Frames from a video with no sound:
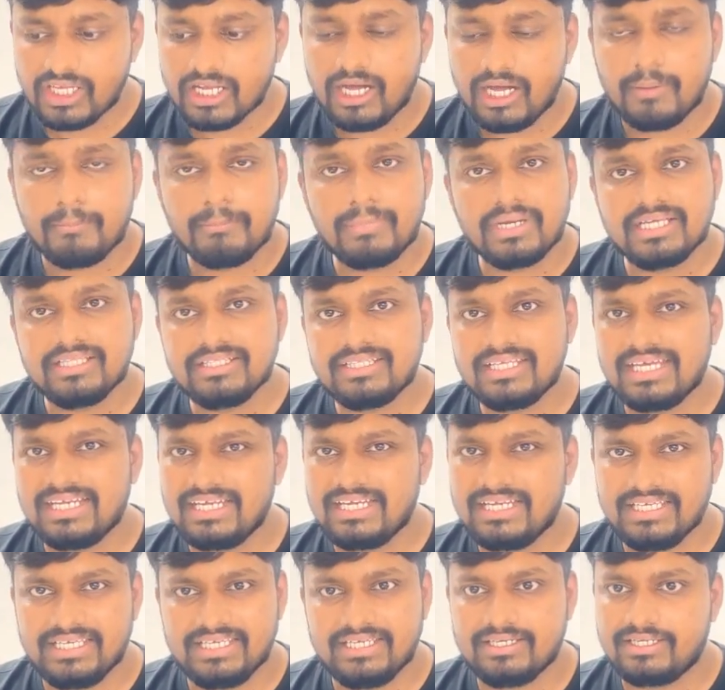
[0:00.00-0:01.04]
a month and
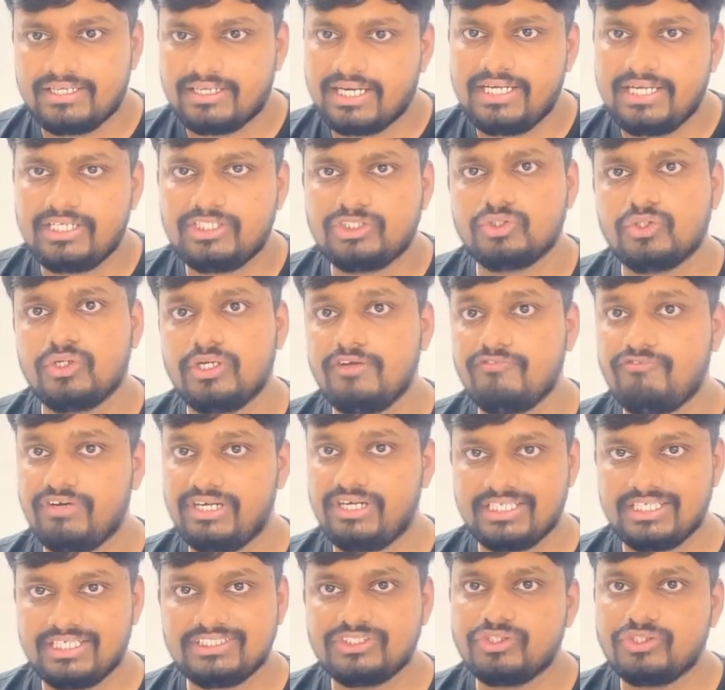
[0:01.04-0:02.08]
an year, right? So if
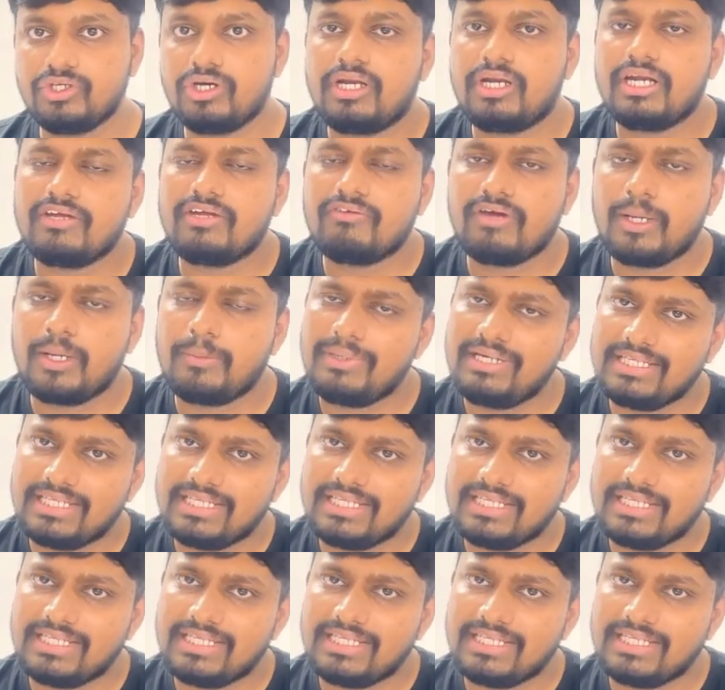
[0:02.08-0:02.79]
it is your requirement,